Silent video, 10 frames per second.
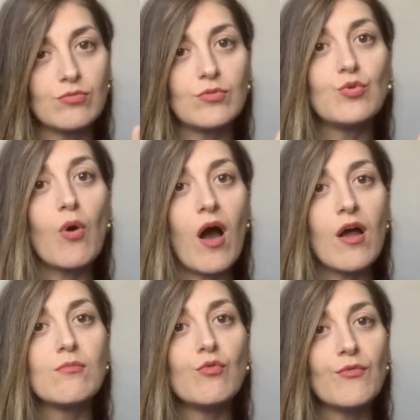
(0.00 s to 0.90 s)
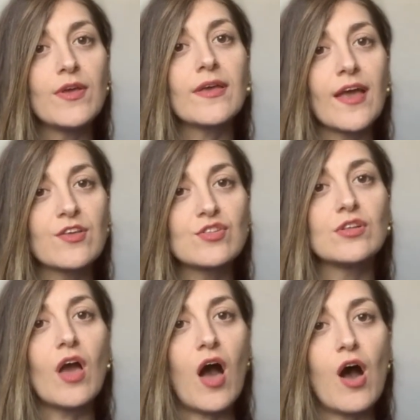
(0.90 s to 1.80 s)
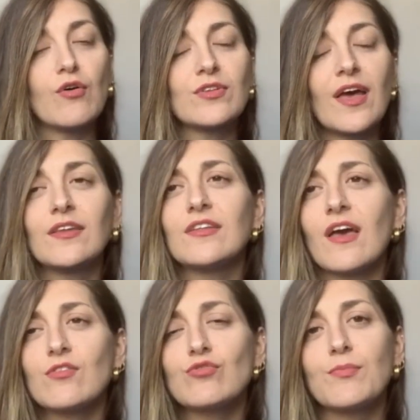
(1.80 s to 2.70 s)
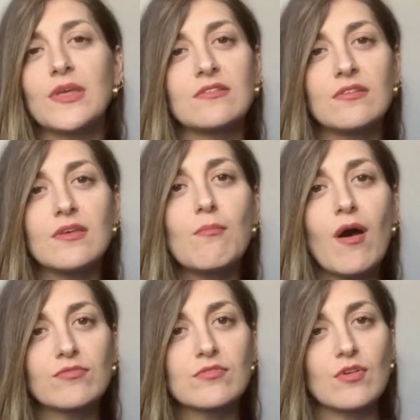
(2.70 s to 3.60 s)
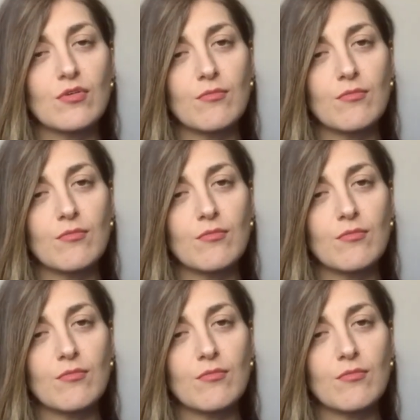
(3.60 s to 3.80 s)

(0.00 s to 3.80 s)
you are moving actually out, and it has to be 3 months